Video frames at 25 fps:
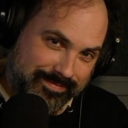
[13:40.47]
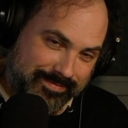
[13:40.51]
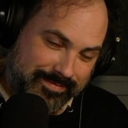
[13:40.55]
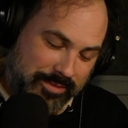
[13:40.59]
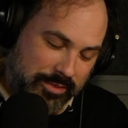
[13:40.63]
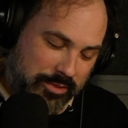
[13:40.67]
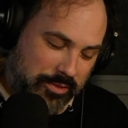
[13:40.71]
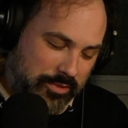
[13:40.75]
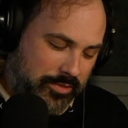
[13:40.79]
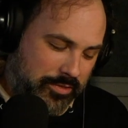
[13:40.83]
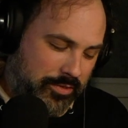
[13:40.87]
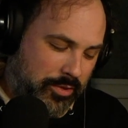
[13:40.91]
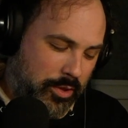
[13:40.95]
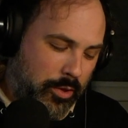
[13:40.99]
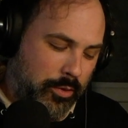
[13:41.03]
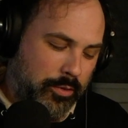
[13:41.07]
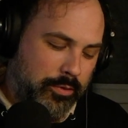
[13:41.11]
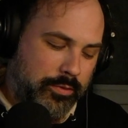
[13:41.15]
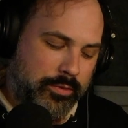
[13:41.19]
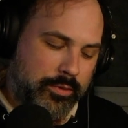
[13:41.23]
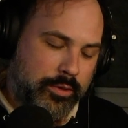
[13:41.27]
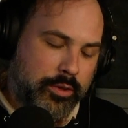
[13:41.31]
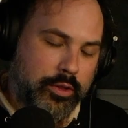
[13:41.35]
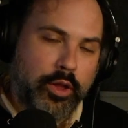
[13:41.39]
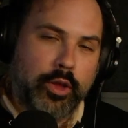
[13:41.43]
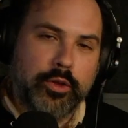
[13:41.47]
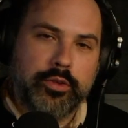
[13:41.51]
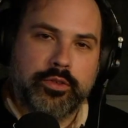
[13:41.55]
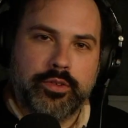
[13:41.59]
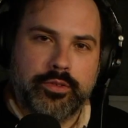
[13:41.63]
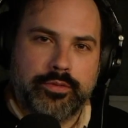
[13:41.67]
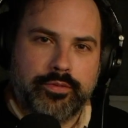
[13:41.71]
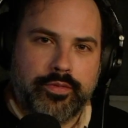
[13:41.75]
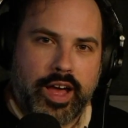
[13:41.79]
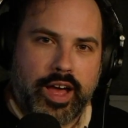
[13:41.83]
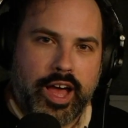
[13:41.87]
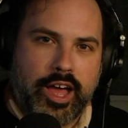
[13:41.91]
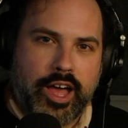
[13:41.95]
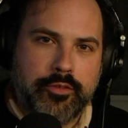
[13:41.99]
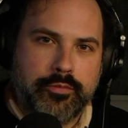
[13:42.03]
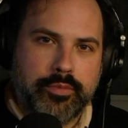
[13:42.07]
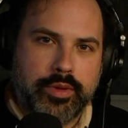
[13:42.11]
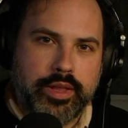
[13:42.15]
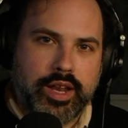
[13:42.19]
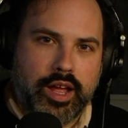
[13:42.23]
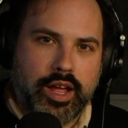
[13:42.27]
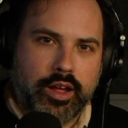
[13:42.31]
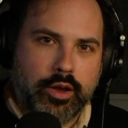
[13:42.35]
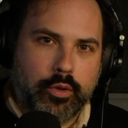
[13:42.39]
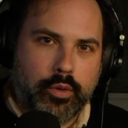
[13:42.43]
Just so close to 5,
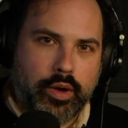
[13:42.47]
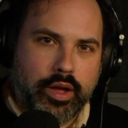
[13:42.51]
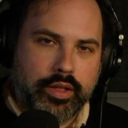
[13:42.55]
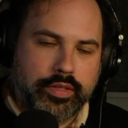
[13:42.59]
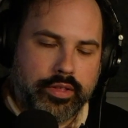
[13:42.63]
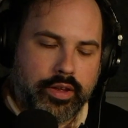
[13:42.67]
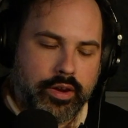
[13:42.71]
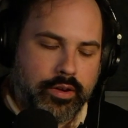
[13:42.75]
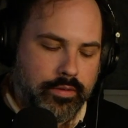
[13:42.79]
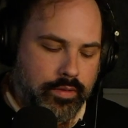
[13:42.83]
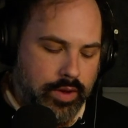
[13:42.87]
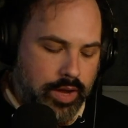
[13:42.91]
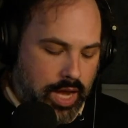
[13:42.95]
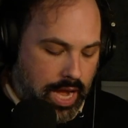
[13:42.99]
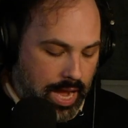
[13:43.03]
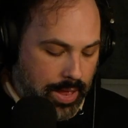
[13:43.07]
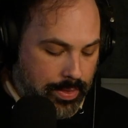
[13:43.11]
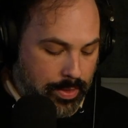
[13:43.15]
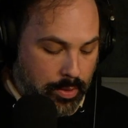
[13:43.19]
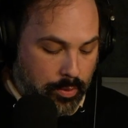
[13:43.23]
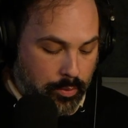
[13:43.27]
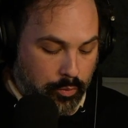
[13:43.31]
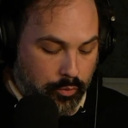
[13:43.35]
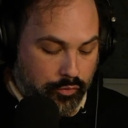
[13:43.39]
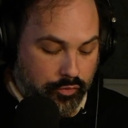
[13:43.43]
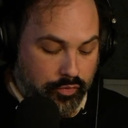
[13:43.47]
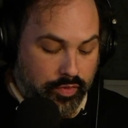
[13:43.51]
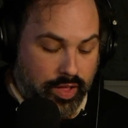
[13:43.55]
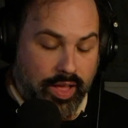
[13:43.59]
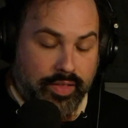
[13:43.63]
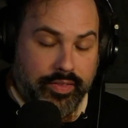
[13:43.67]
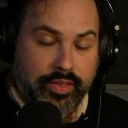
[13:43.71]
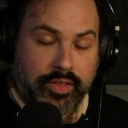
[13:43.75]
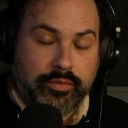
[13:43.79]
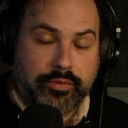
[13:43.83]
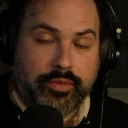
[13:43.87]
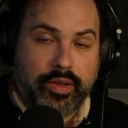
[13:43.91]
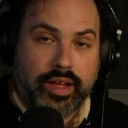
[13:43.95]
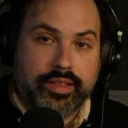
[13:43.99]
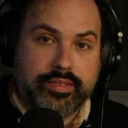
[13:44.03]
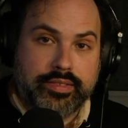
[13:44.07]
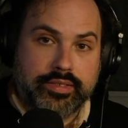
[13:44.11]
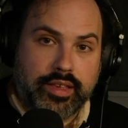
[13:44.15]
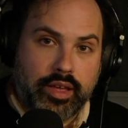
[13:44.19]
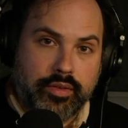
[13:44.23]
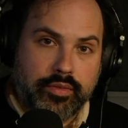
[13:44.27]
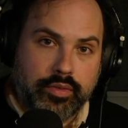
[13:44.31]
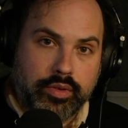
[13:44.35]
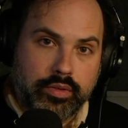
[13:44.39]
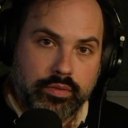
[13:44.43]
but not quite there. And then finally flat
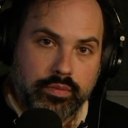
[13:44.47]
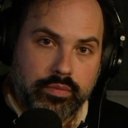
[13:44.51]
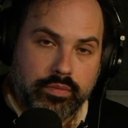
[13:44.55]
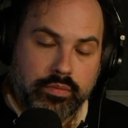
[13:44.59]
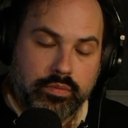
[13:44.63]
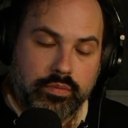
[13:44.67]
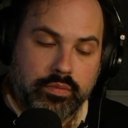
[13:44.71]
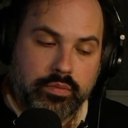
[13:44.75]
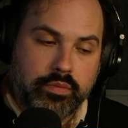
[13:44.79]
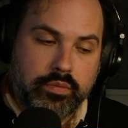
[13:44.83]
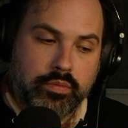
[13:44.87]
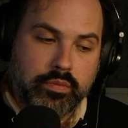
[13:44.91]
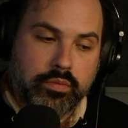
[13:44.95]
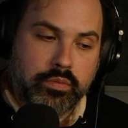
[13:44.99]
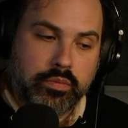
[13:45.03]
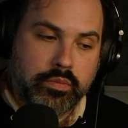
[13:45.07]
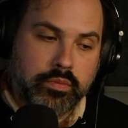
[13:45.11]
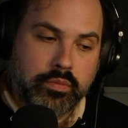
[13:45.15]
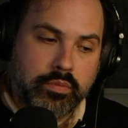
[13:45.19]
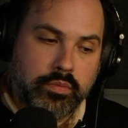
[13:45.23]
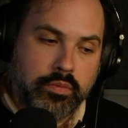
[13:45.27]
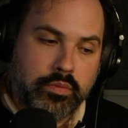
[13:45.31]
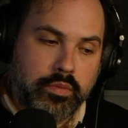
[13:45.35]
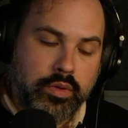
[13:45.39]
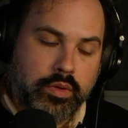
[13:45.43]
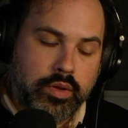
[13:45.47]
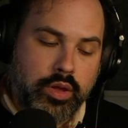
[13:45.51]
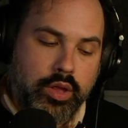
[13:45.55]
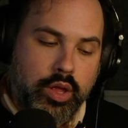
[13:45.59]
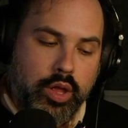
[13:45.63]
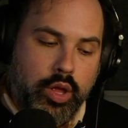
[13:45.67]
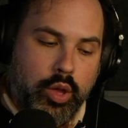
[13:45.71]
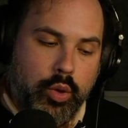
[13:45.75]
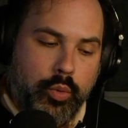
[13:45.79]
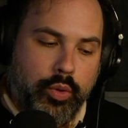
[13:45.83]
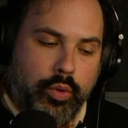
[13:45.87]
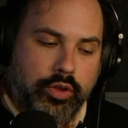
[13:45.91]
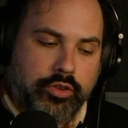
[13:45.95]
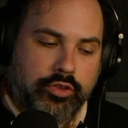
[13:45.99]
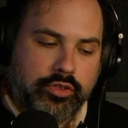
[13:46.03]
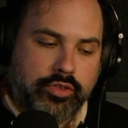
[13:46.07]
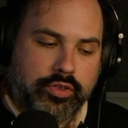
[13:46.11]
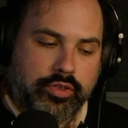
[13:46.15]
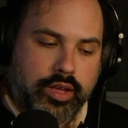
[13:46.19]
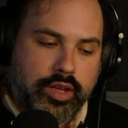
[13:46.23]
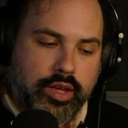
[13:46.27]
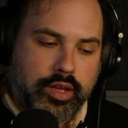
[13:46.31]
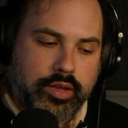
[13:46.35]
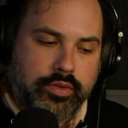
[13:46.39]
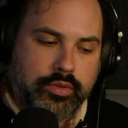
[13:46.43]
7, which
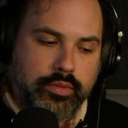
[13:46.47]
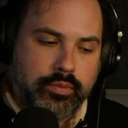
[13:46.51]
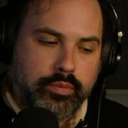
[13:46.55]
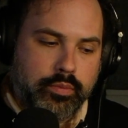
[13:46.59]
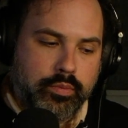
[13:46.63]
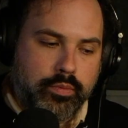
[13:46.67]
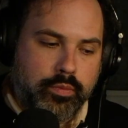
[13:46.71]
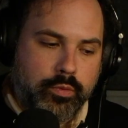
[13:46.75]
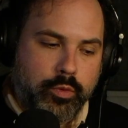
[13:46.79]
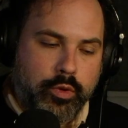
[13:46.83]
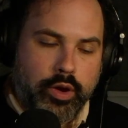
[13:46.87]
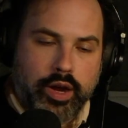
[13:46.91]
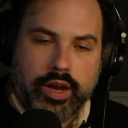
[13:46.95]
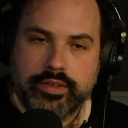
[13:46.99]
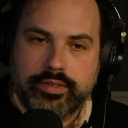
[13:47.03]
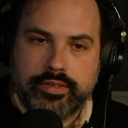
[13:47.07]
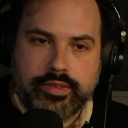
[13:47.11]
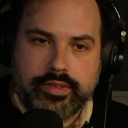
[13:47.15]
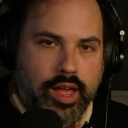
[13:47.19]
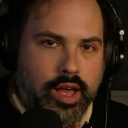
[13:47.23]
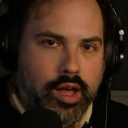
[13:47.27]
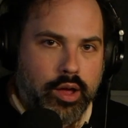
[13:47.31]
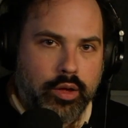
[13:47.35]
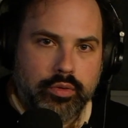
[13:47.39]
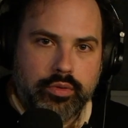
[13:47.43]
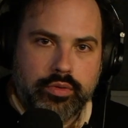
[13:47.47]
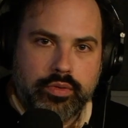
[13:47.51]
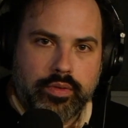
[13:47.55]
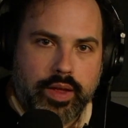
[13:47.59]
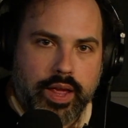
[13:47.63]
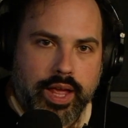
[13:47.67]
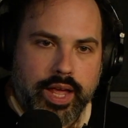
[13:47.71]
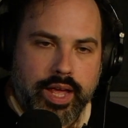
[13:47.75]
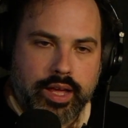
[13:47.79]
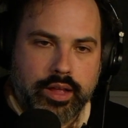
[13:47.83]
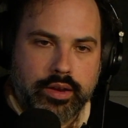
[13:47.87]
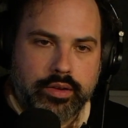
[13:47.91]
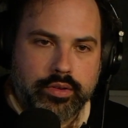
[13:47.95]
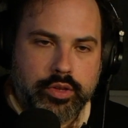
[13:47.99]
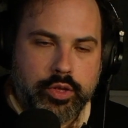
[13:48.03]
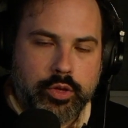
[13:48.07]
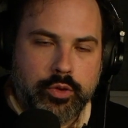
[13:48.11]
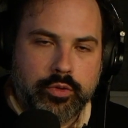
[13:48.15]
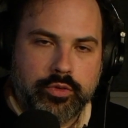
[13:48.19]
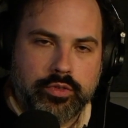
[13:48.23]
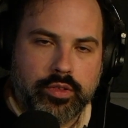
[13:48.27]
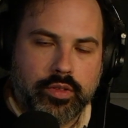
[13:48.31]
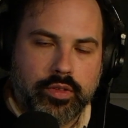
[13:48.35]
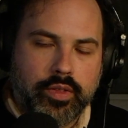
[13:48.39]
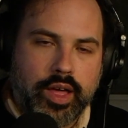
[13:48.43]
is a great sound and
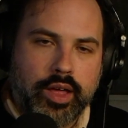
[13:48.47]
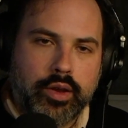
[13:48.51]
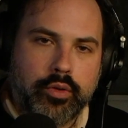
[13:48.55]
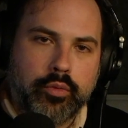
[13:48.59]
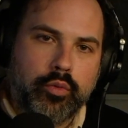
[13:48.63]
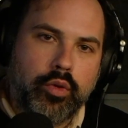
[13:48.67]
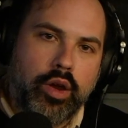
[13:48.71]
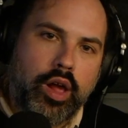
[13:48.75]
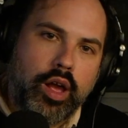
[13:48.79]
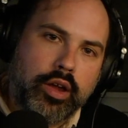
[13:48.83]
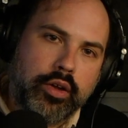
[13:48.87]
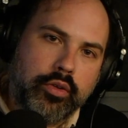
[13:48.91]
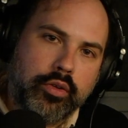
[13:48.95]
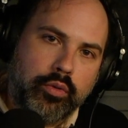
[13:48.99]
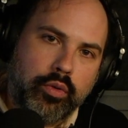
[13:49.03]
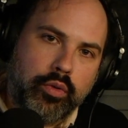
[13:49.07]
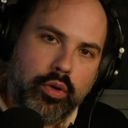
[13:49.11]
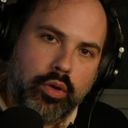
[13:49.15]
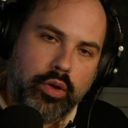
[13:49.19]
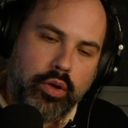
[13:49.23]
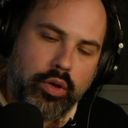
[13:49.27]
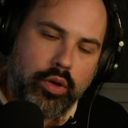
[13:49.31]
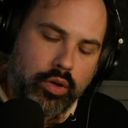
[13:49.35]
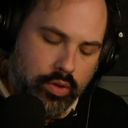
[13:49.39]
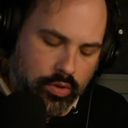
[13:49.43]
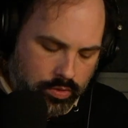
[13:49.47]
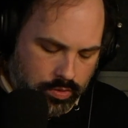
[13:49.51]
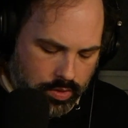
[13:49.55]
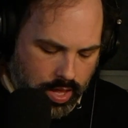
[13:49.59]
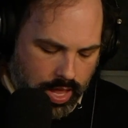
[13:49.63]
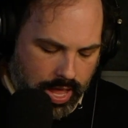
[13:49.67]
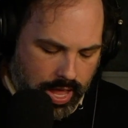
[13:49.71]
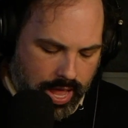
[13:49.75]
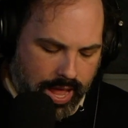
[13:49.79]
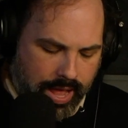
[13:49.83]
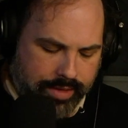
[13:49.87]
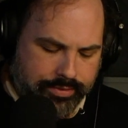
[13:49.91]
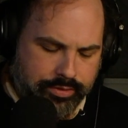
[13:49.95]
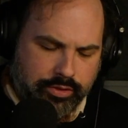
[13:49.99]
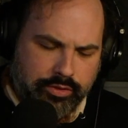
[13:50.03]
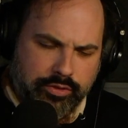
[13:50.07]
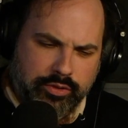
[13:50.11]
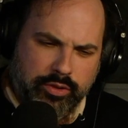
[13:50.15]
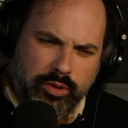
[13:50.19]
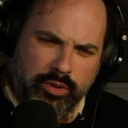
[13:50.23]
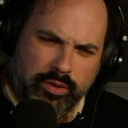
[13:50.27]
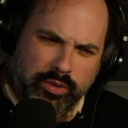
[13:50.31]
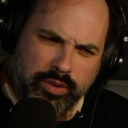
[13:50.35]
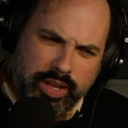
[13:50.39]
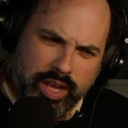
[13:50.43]
used a lot in rock and roll, has a
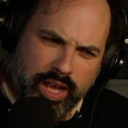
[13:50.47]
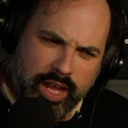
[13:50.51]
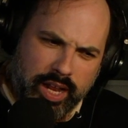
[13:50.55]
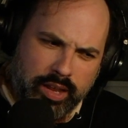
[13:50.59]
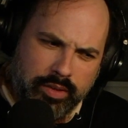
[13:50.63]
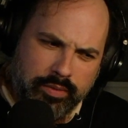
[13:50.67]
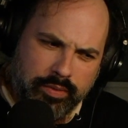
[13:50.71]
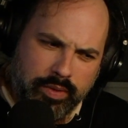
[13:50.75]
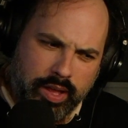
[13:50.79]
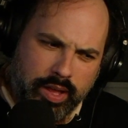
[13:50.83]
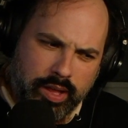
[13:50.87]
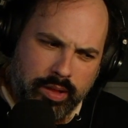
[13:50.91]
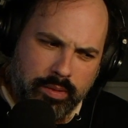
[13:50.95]
certain kind of